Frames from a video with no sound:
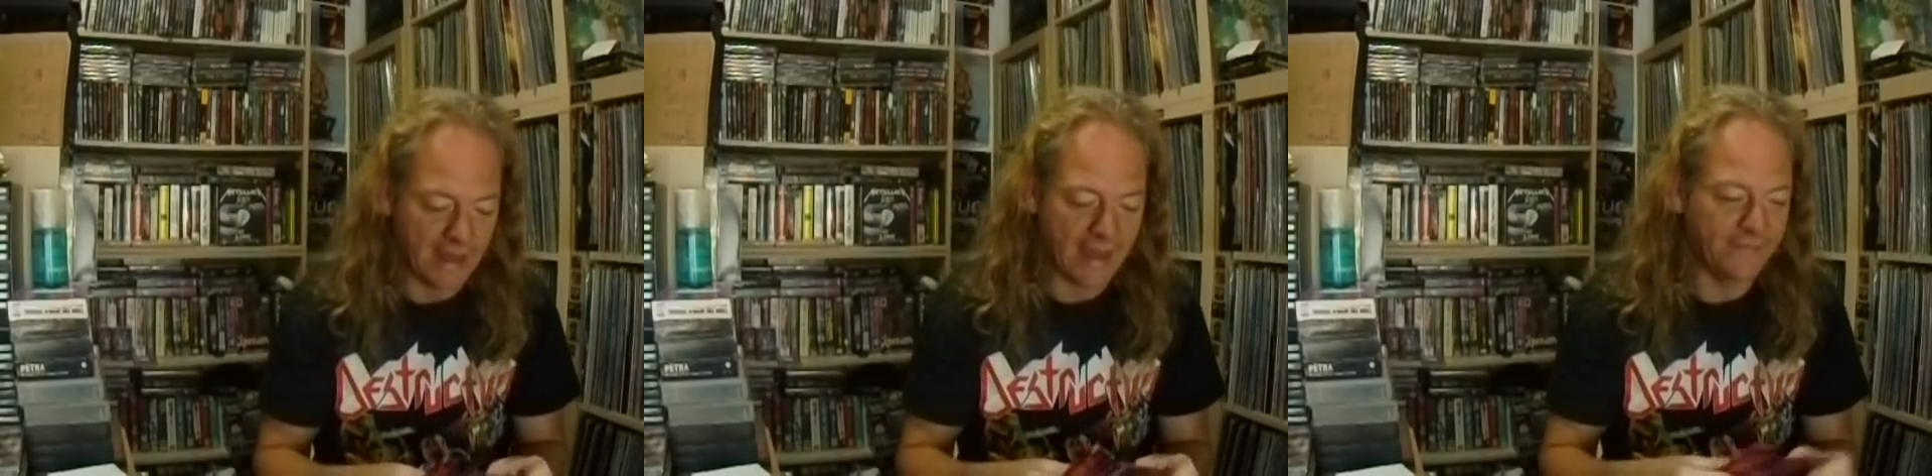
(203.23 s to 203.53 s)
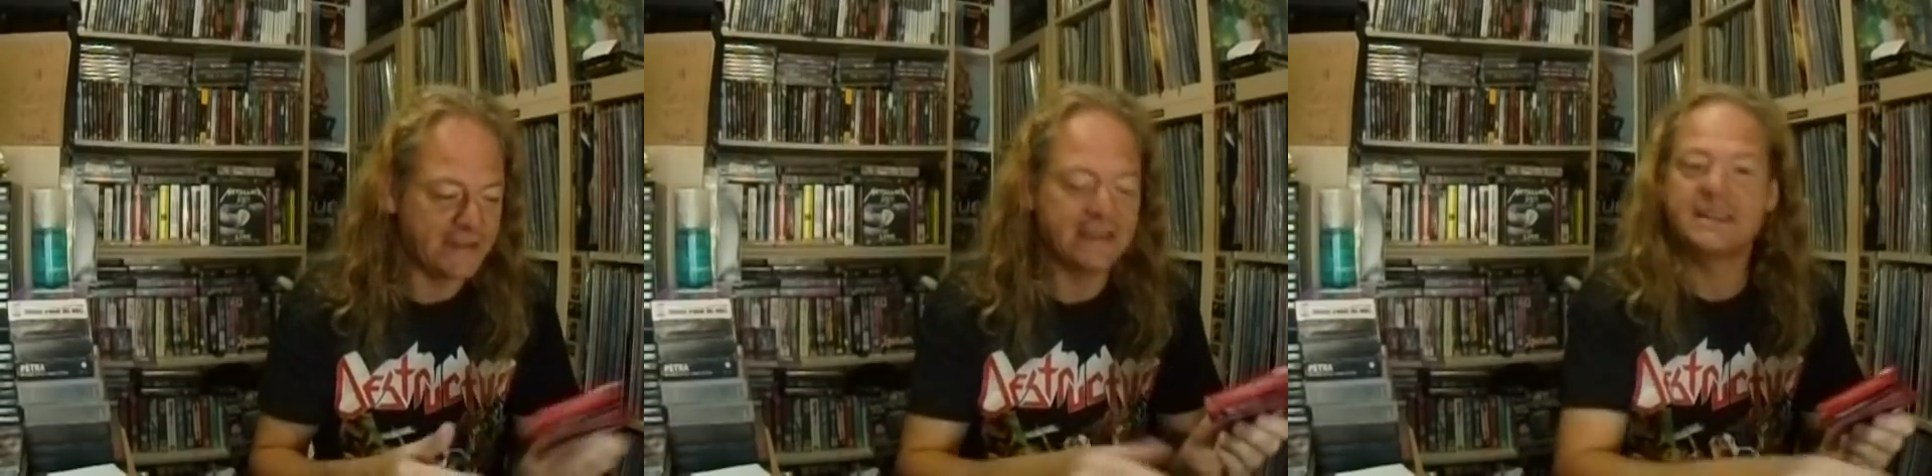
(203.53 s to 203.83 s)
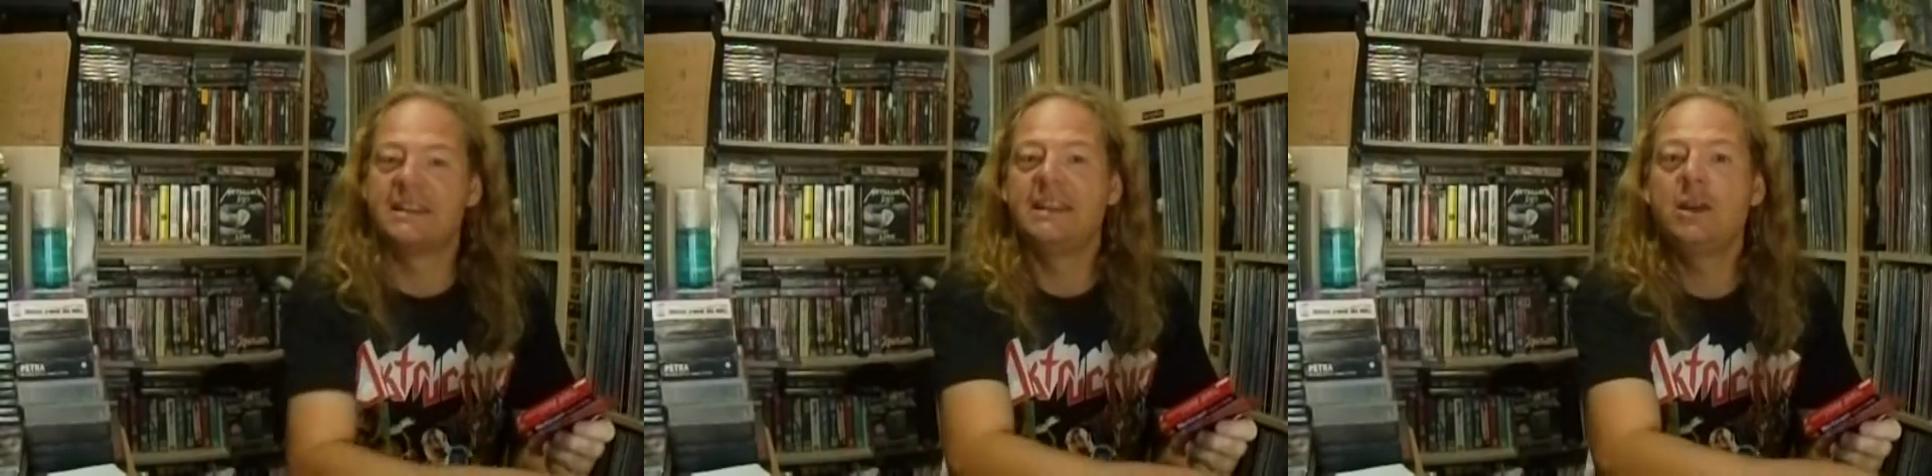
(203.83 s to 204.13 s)
And this
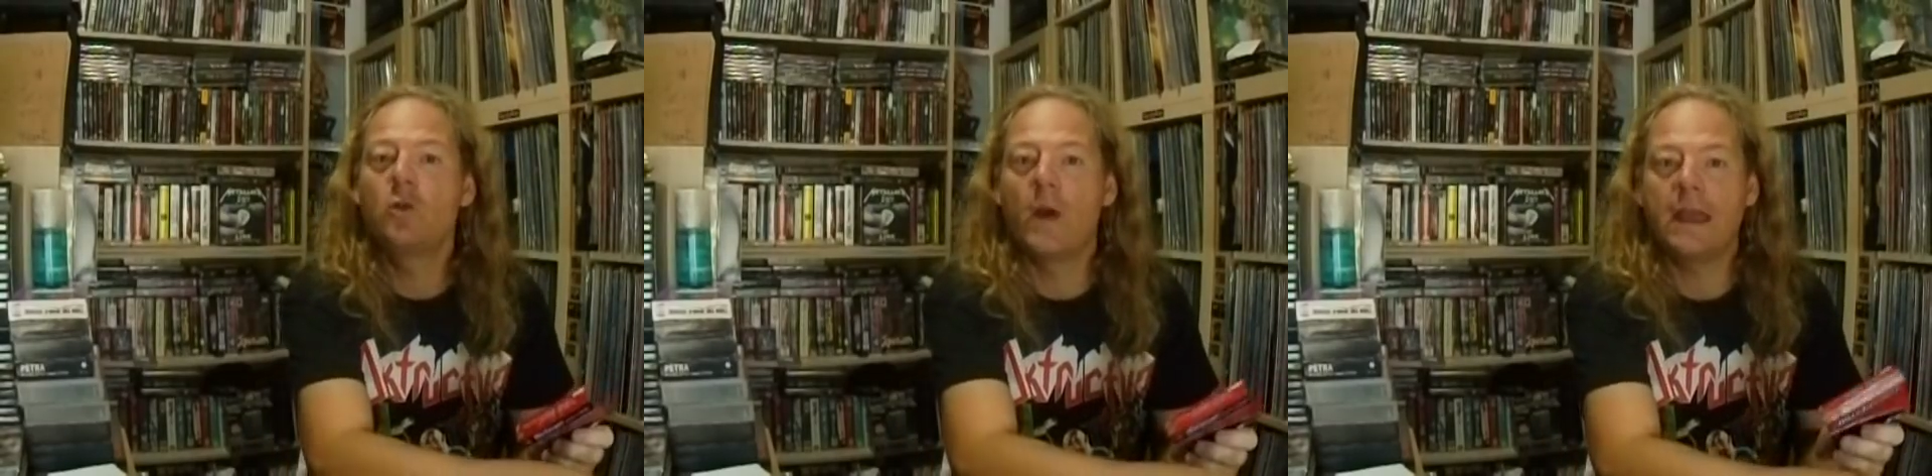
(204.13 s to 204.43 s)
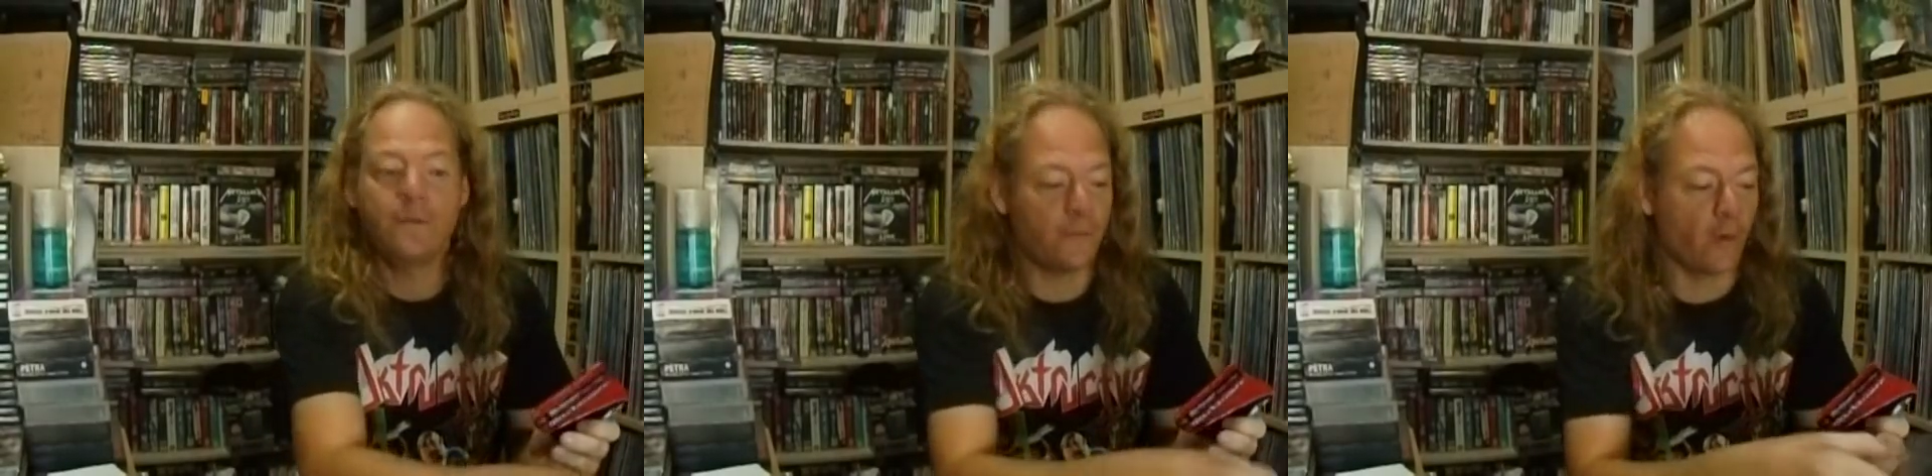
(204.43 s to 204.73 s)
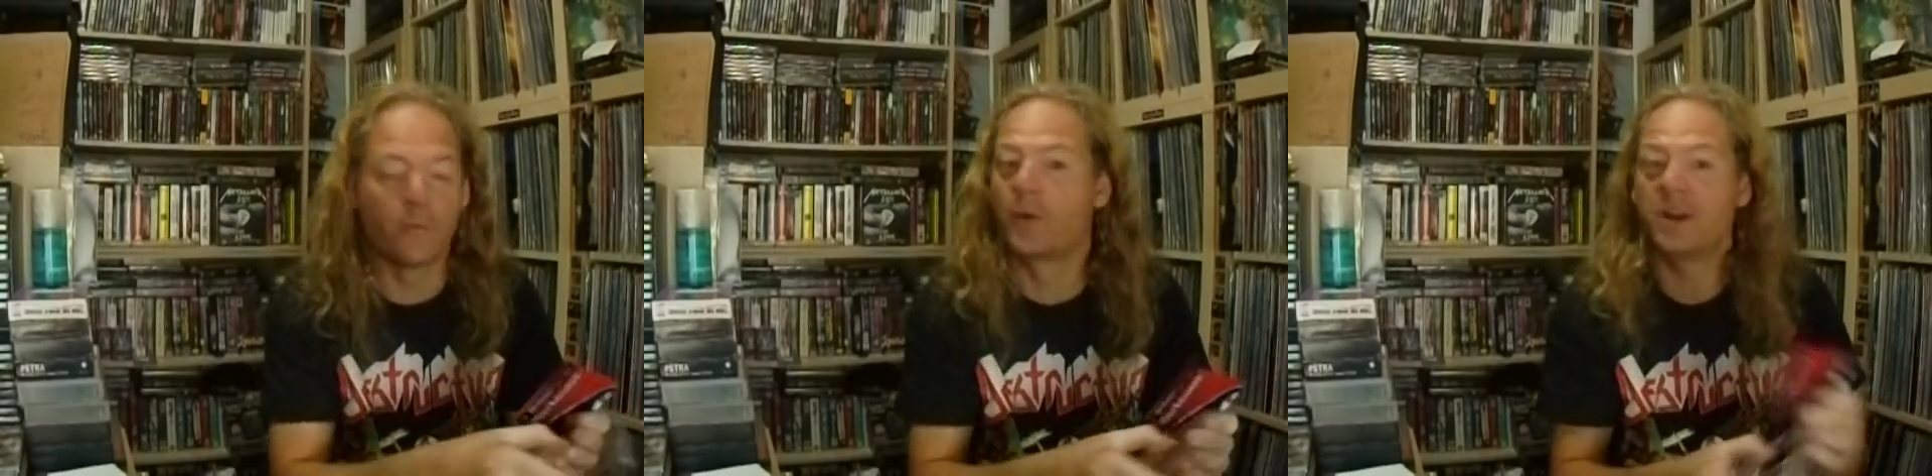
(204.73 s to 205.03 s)
is new wave
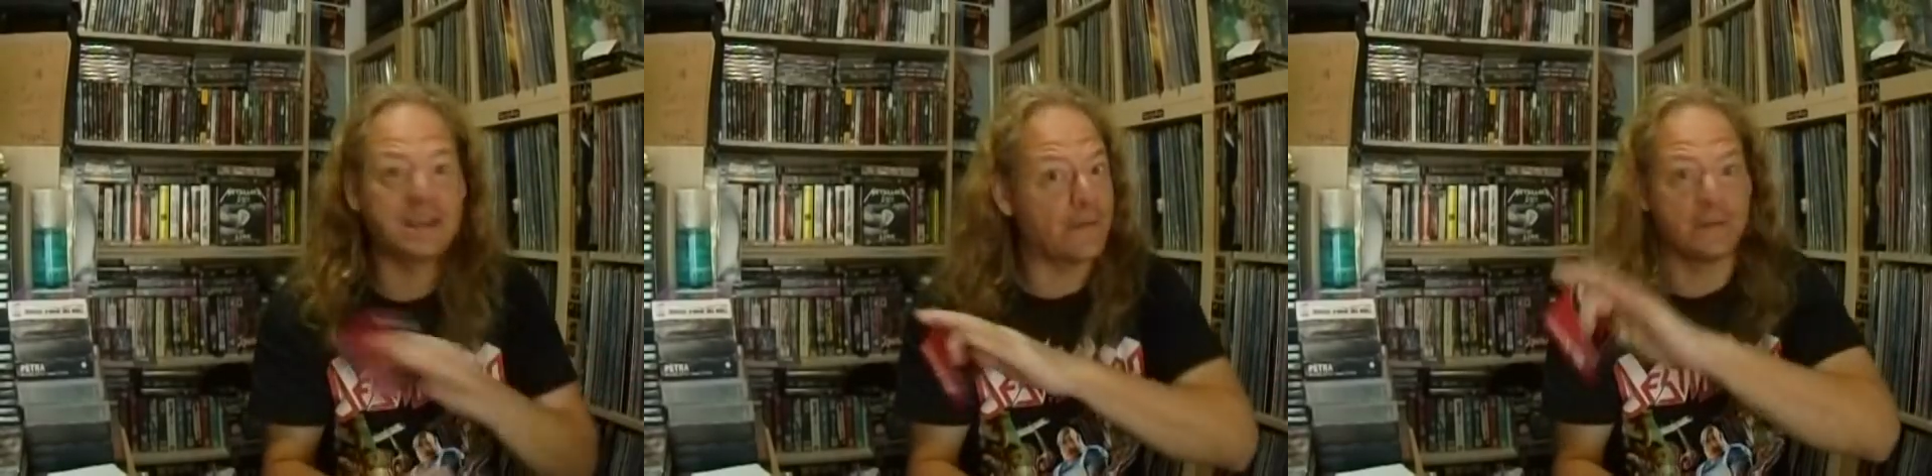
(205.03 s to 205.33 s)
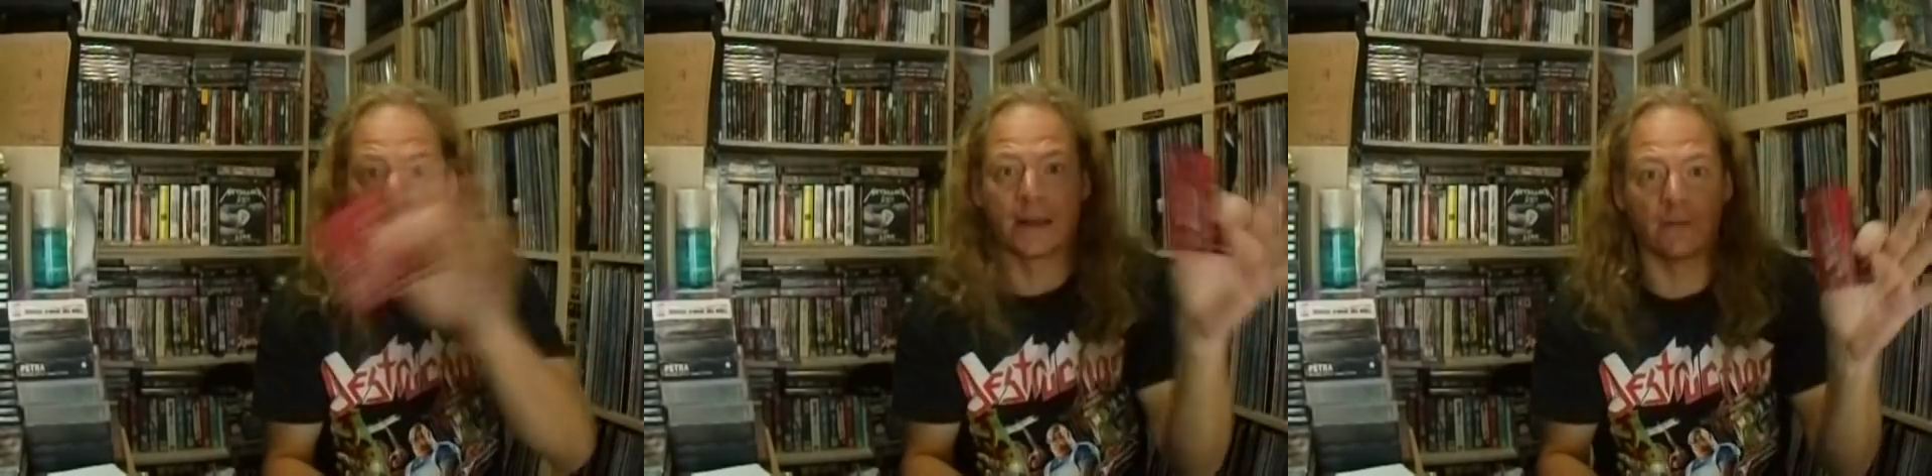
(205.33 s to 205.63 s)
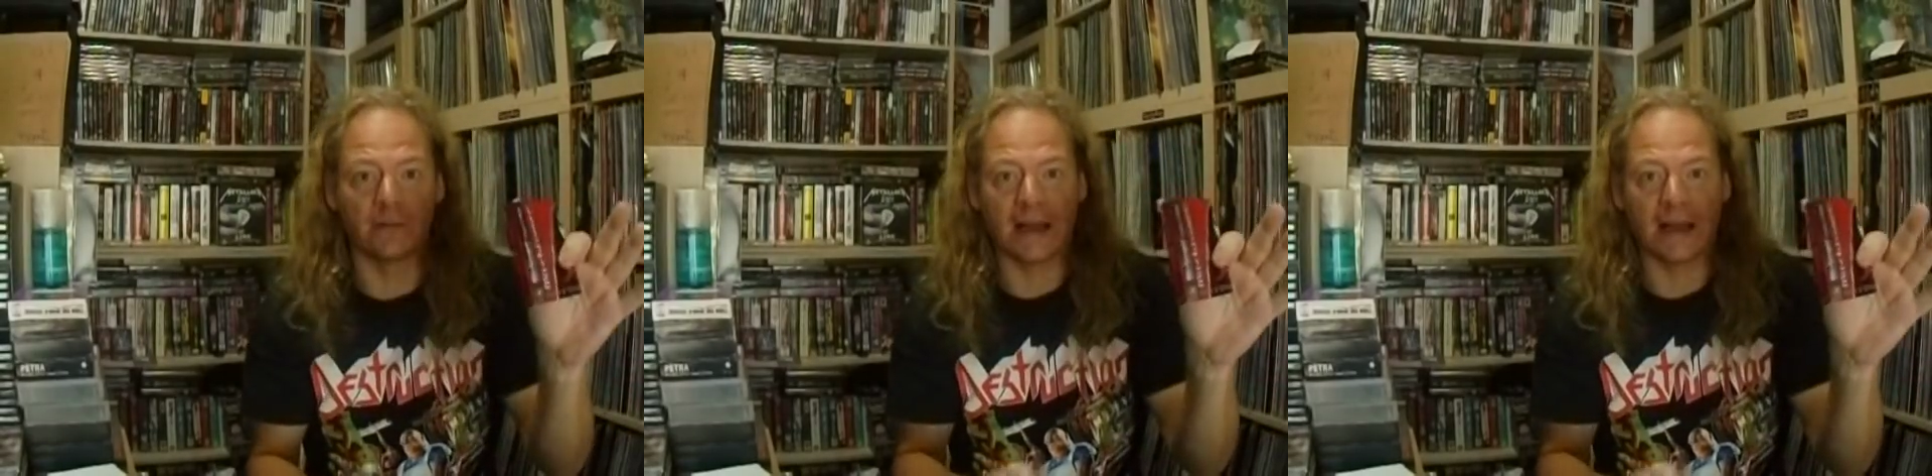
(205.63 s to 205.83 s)
of British heavy metal.